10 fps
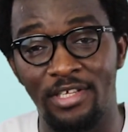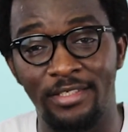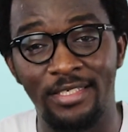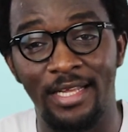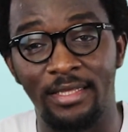
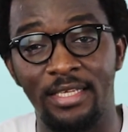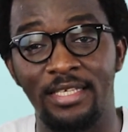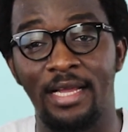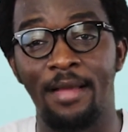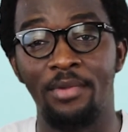these are things
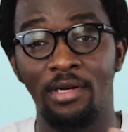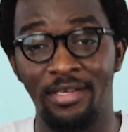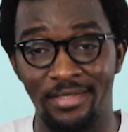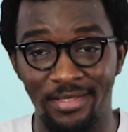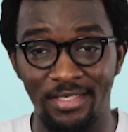that can be
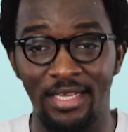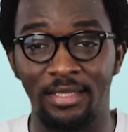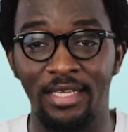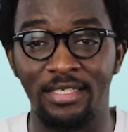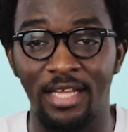learned. These are
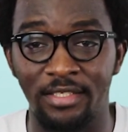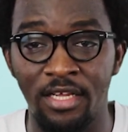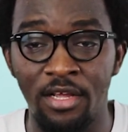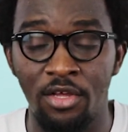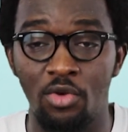things that
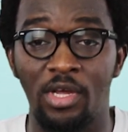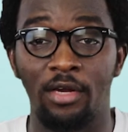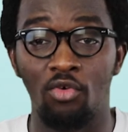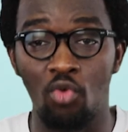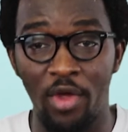you can
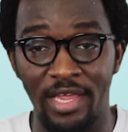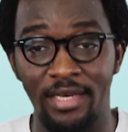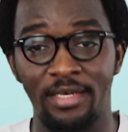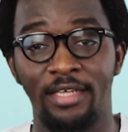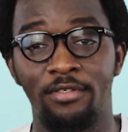grow in.
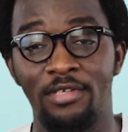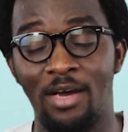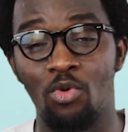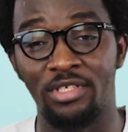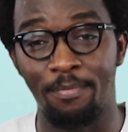That
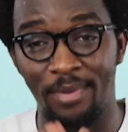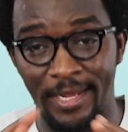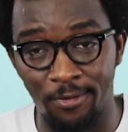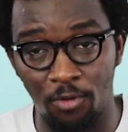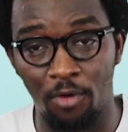was the
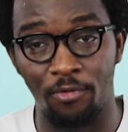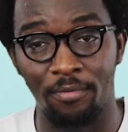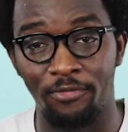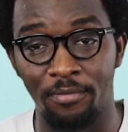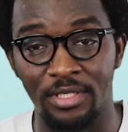plan of God
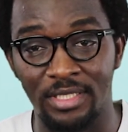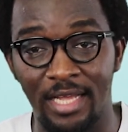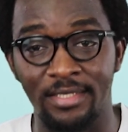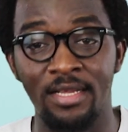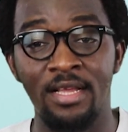from the
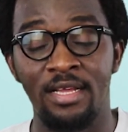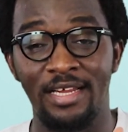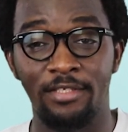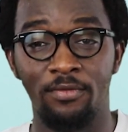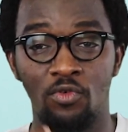start.
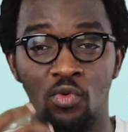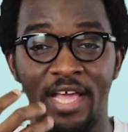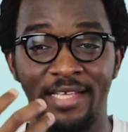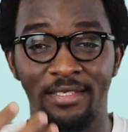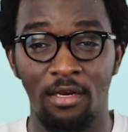That you
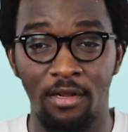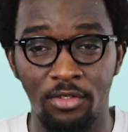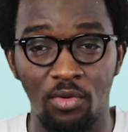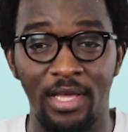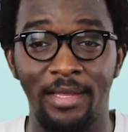guys learn
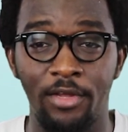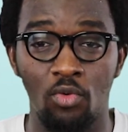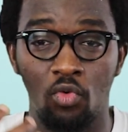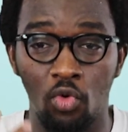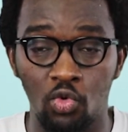together, you
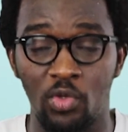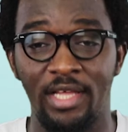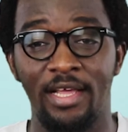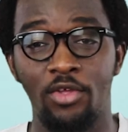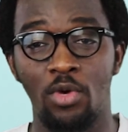grow
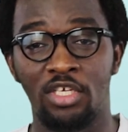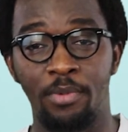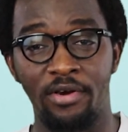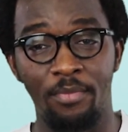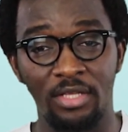together, you
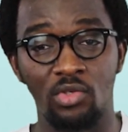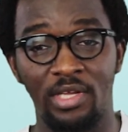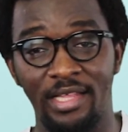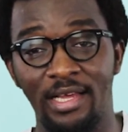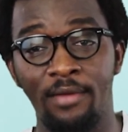experiment
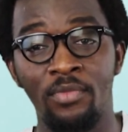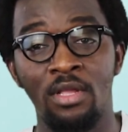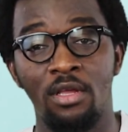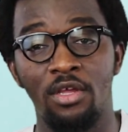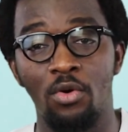together,
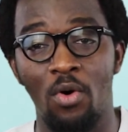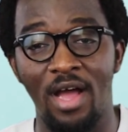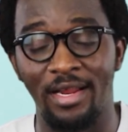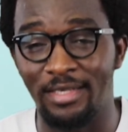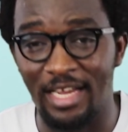
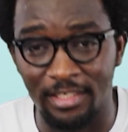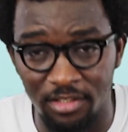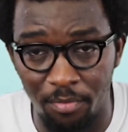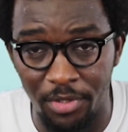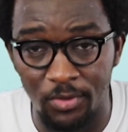and that is
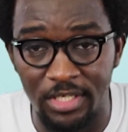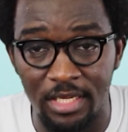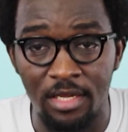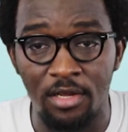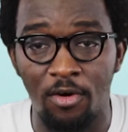the beauty
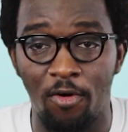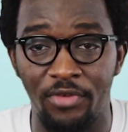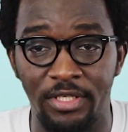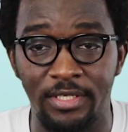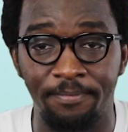of
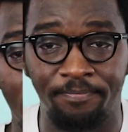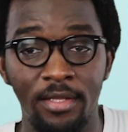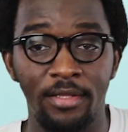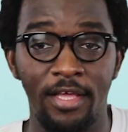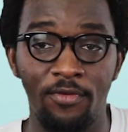it.
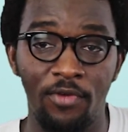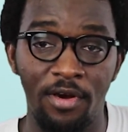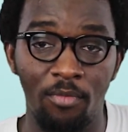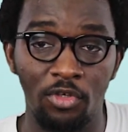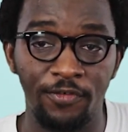Thank you very
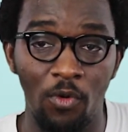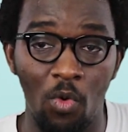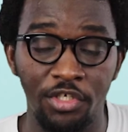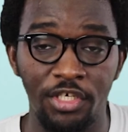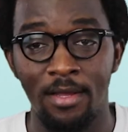much for
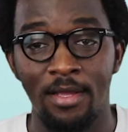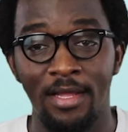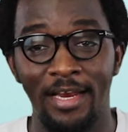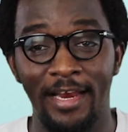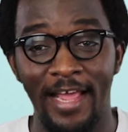watching.
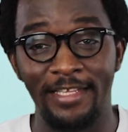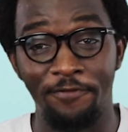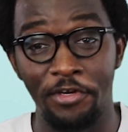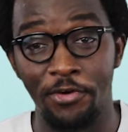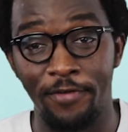Like the
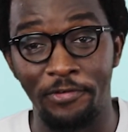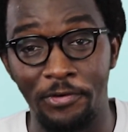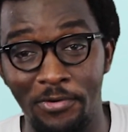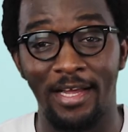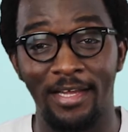video if you
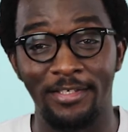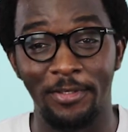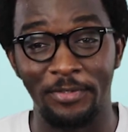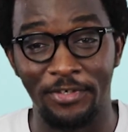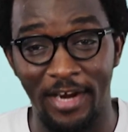do,
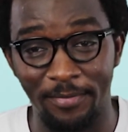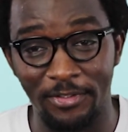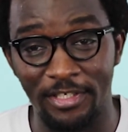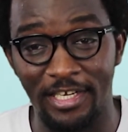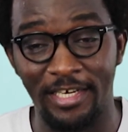subscribe to
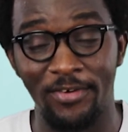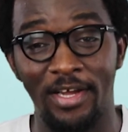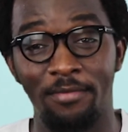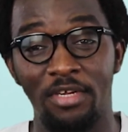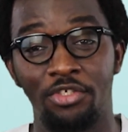the channel,
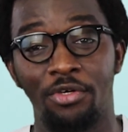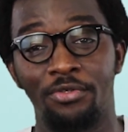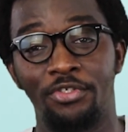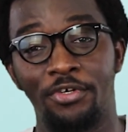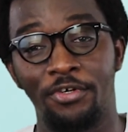and make sure you
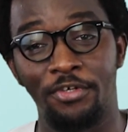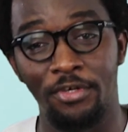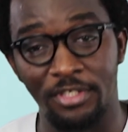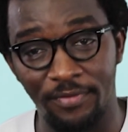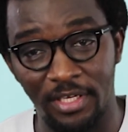turn on the
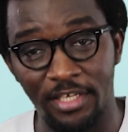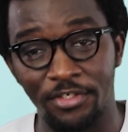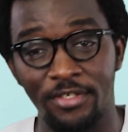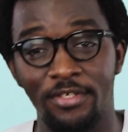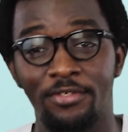
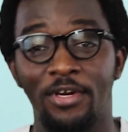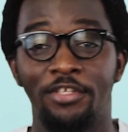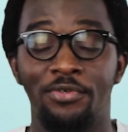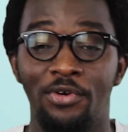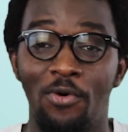notifications so that
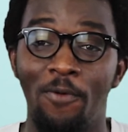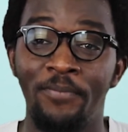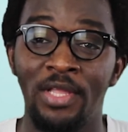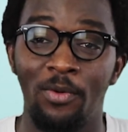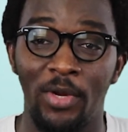you know
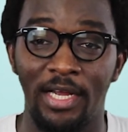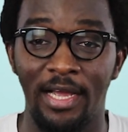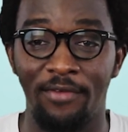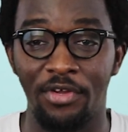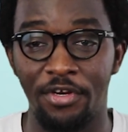when I
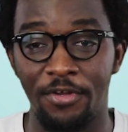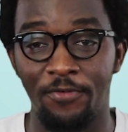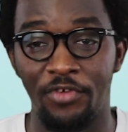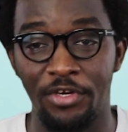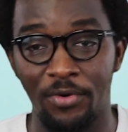have a new
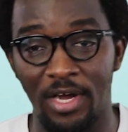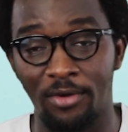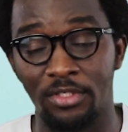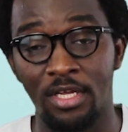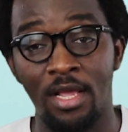video
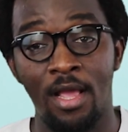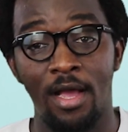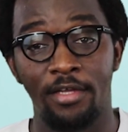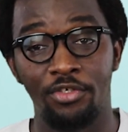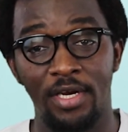out. I
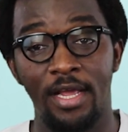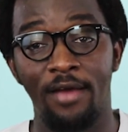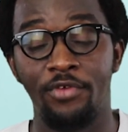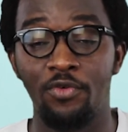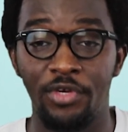usually have
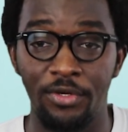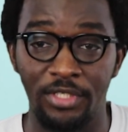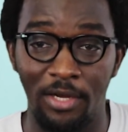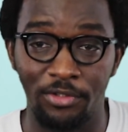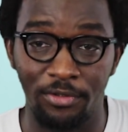new videos
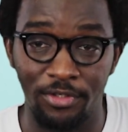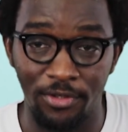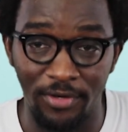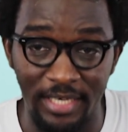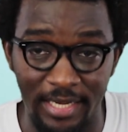out on
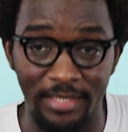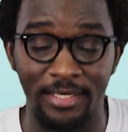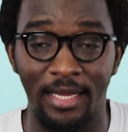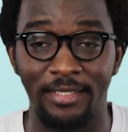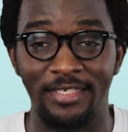Sundays
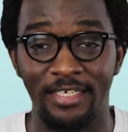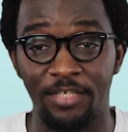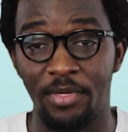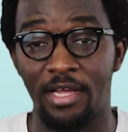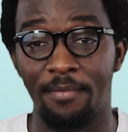at 6
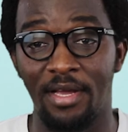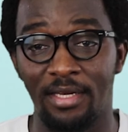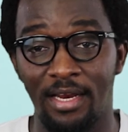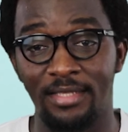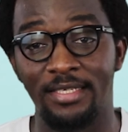p.m.
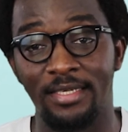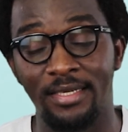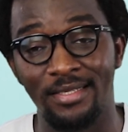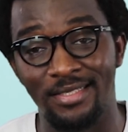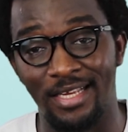Atlantic
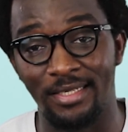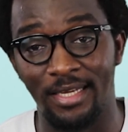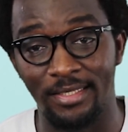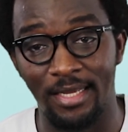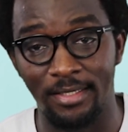
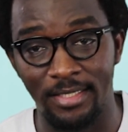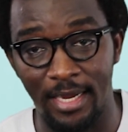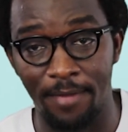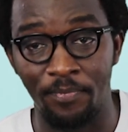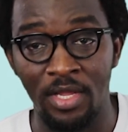Standard
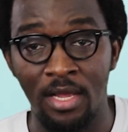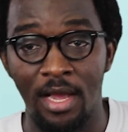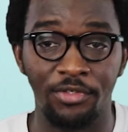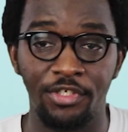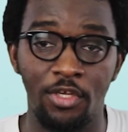Time. I'll
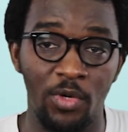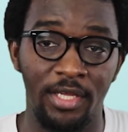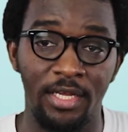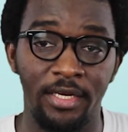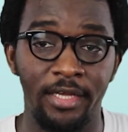see you
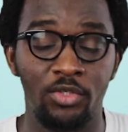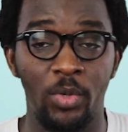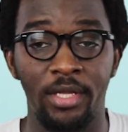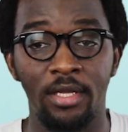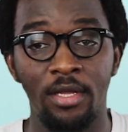again next
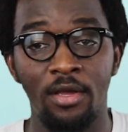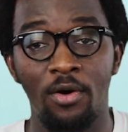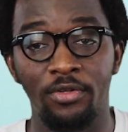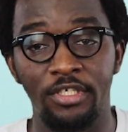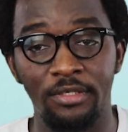week.
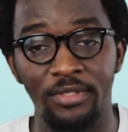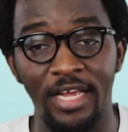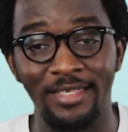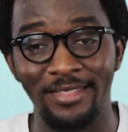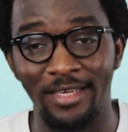Until
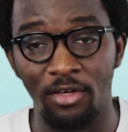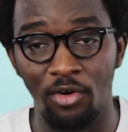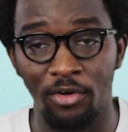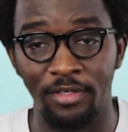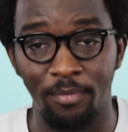then,
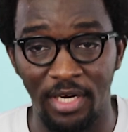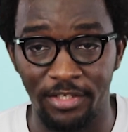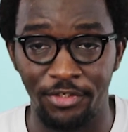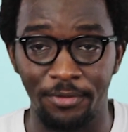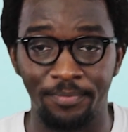God
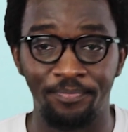bless you.